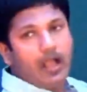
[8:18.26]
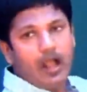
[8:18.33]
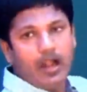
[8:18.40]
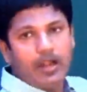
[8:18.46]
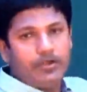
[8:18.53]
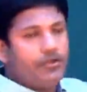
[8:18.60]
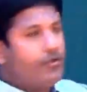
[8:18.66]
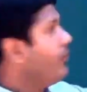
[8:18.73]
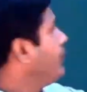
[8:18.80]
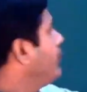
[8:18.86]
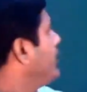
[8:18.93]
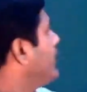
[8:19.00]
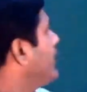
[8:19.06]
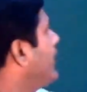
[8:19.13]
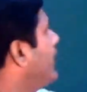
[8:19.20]

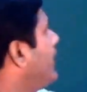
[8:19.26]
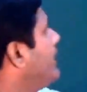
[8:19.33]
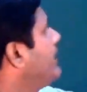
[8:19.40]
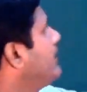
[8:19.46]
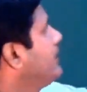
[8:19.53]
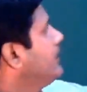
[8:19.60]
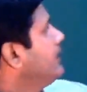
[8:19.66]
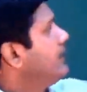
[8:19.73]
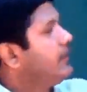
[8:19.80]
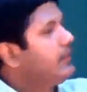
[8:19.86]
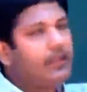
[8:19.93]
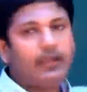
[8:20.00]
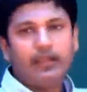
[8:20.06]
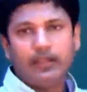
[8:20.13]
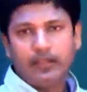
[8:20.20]
unknown and
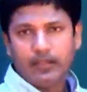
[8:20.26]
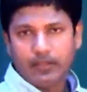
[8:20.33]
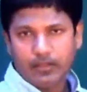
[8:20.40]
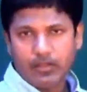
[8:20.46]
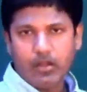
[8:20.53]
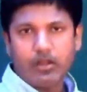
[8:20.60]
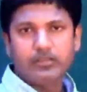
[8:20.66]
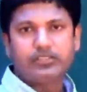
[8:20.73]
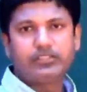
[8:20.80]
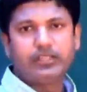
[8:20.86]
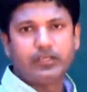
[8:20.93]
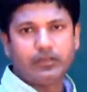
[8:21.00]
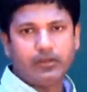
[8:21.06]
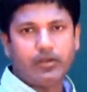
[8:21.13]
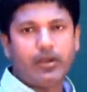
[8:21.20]
the
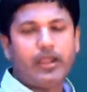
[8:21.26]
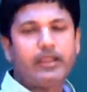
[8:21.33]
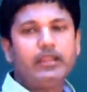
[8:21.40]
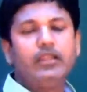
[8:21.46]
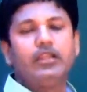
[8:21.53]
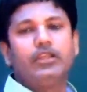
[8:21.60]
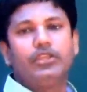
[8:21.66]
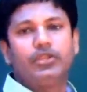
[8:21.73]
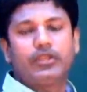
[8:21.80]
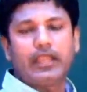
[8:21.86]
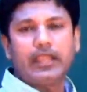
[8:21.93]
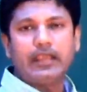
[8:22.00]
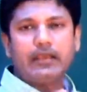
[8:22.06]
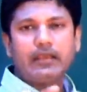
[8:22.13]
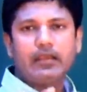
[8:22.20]
constant. Alright, you
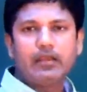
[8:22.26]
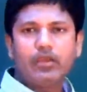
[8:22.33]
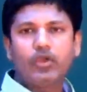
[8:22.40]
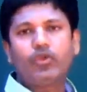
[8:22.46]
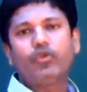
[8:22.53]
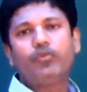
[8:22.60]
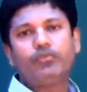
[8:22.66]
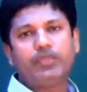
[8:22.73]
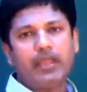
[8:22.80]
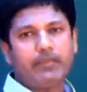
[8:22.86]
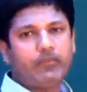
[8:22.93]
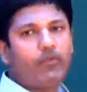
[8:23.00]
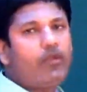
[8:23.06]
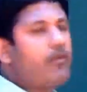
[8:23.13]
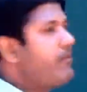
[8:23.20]
can group
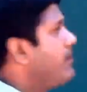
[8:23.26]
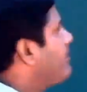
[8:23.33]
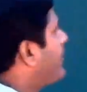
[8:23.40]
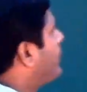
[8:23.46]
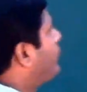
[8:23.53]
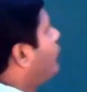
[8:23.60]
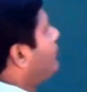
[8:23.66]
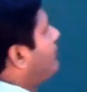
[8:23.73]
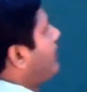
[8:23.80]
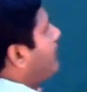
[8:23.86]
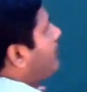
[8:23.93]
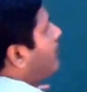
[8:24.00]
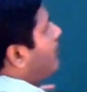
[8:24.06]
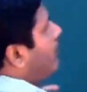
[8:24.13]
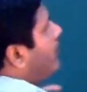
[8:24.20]
them. What do I mean by group
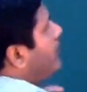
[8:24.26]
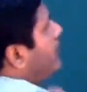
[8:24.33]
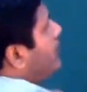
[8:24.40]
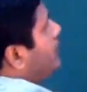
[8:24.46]
them? Alright,